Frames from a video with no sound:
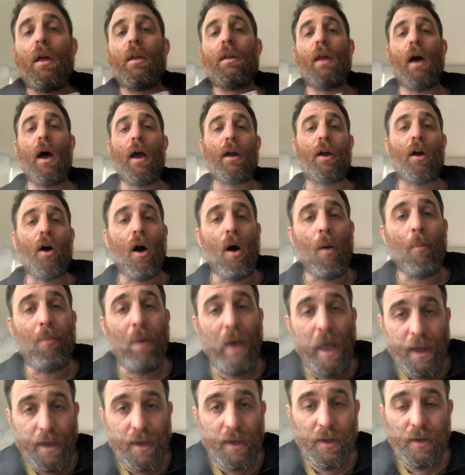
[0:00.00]
Now, I called
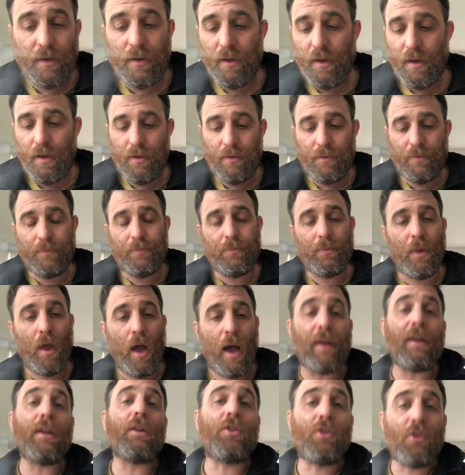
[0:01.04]
Beckett.
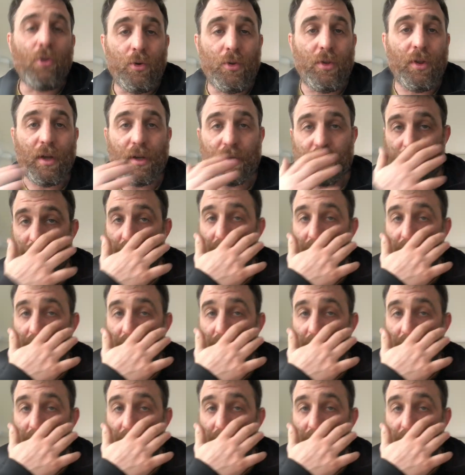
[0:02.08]
I did two things.